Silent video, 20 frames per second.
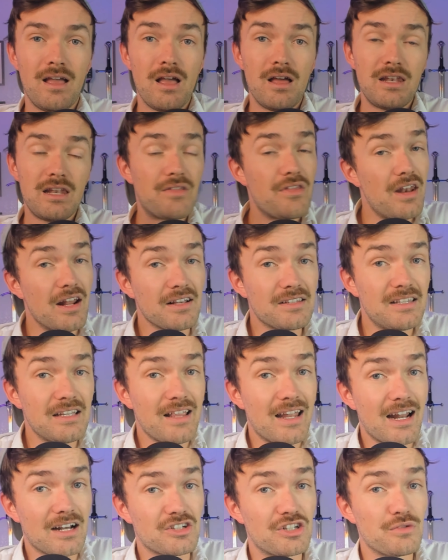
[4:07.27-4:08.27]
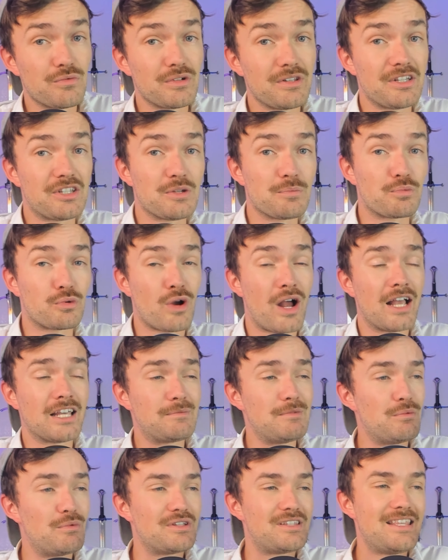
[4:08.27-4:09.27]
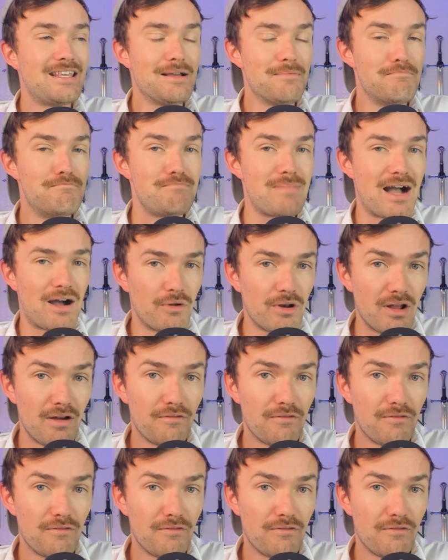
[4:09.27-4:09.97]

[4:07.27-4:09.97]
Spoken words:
Now, the next thing that actually really surprised me was the amount of